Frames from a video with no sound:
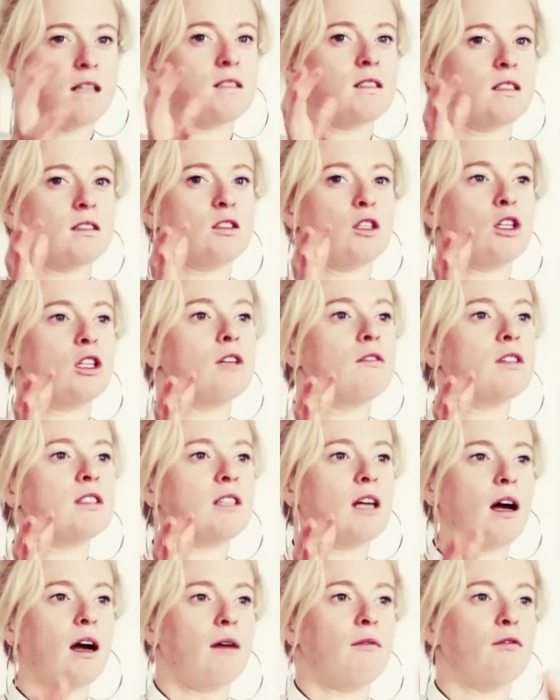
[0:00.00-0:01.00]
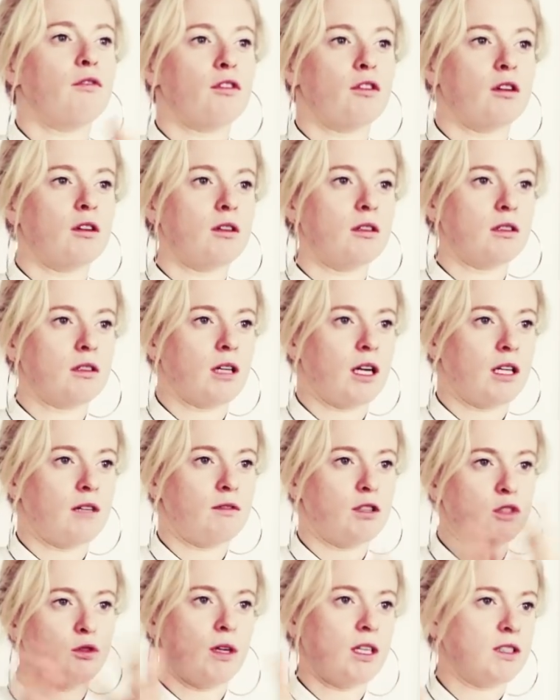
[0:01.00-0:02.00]
that is as good of a time for
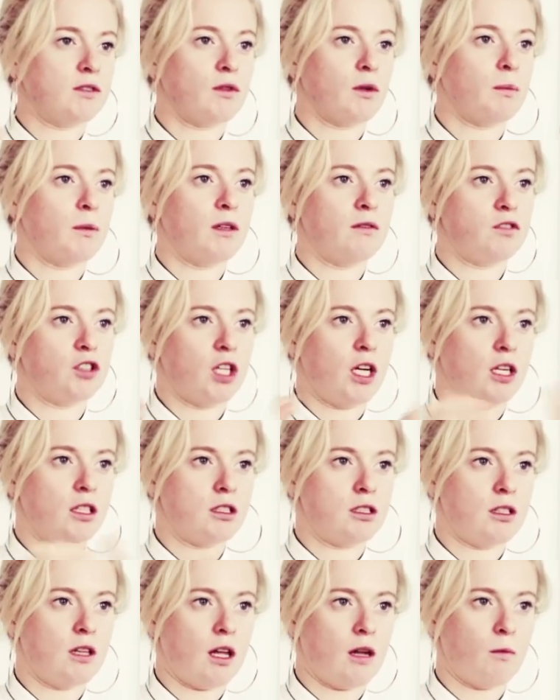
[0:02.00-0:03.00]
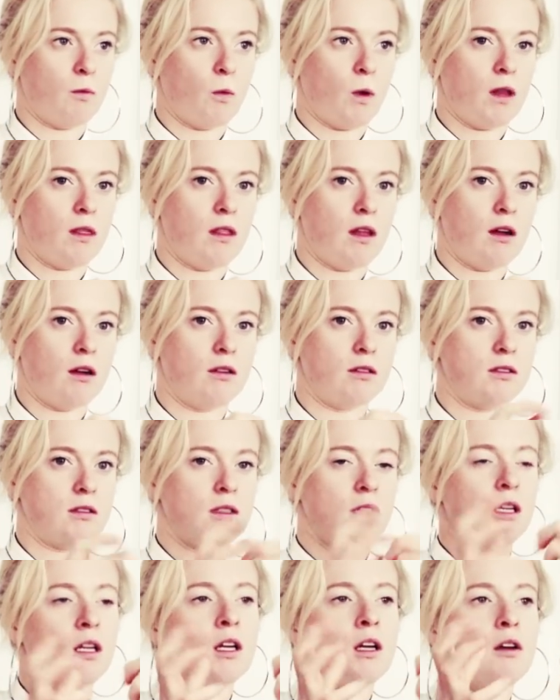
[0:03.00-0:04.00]
kind of a transformative change than when
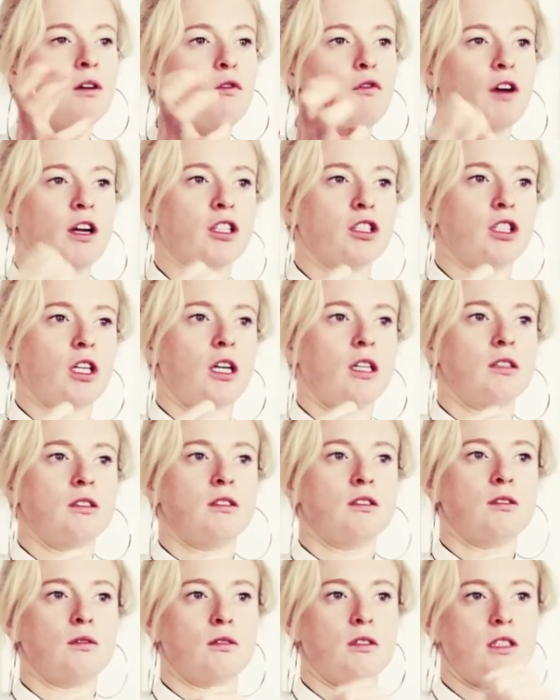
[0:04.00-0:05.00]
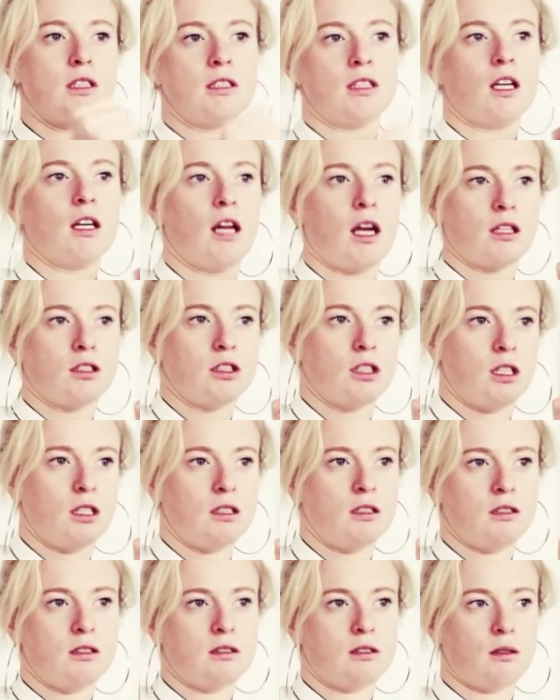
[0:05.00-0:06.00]
there's frictions or
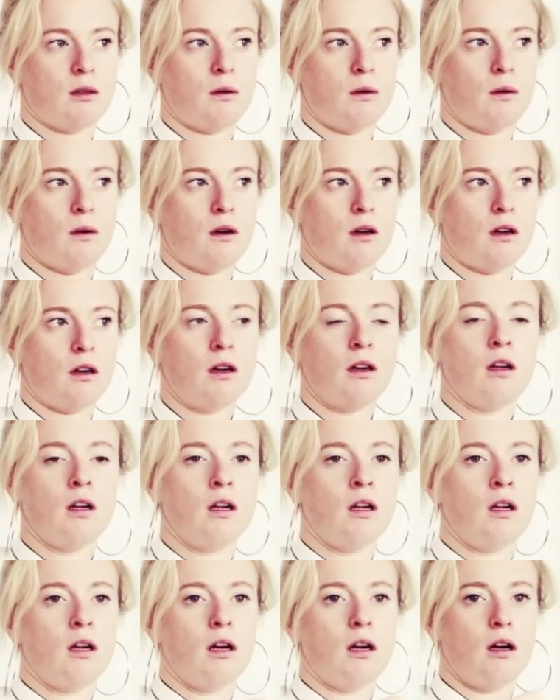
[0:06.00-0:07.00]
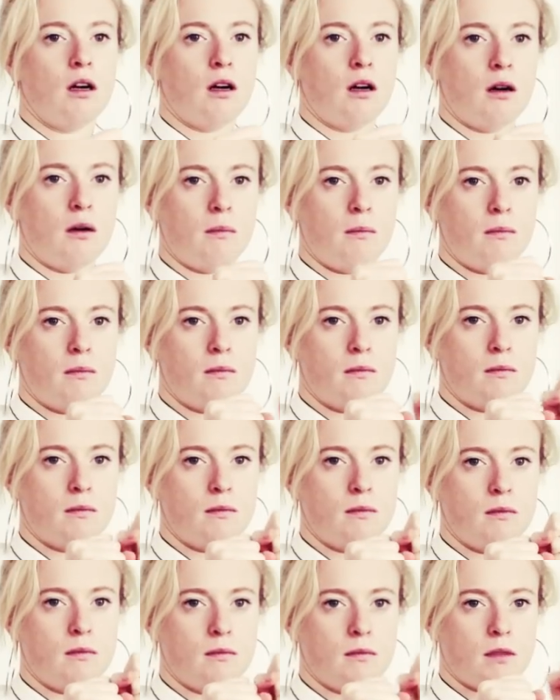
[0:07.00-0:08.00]
disconnections or
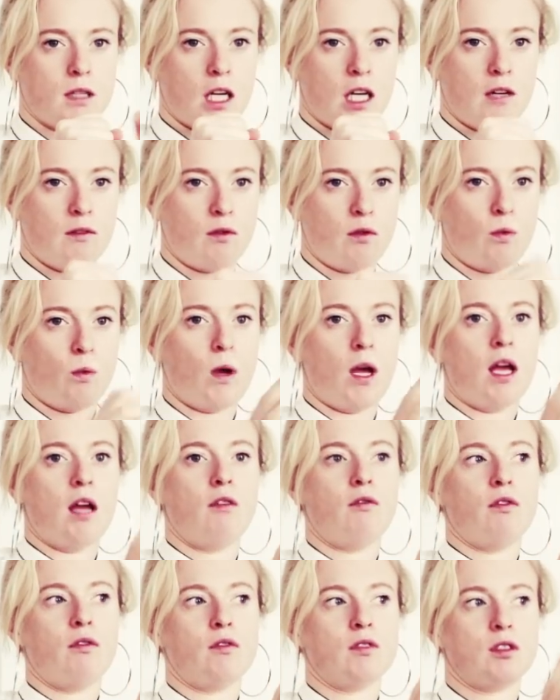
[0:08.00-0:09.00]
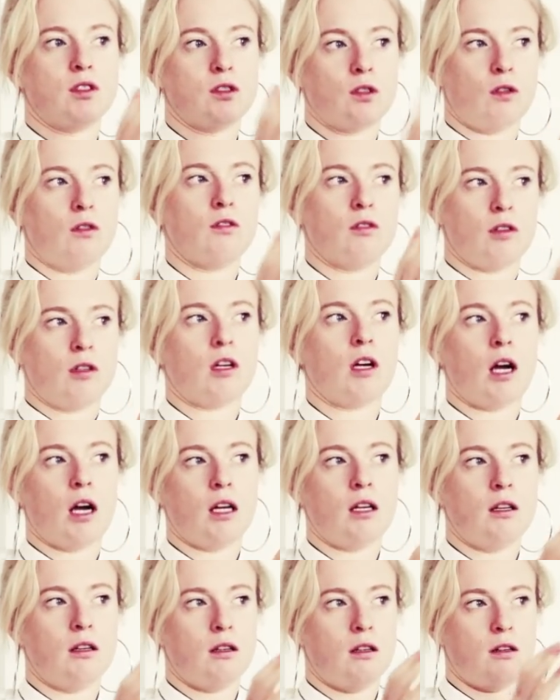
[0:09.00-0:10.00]
kind of a wave of a certain
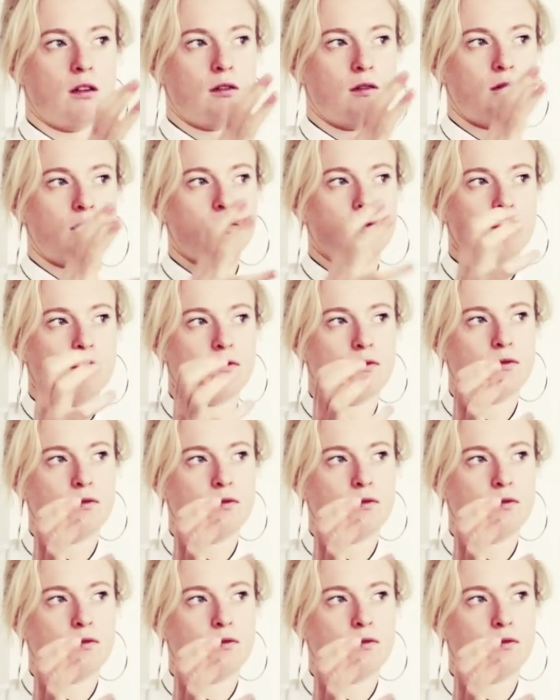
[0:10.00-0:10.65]
kind of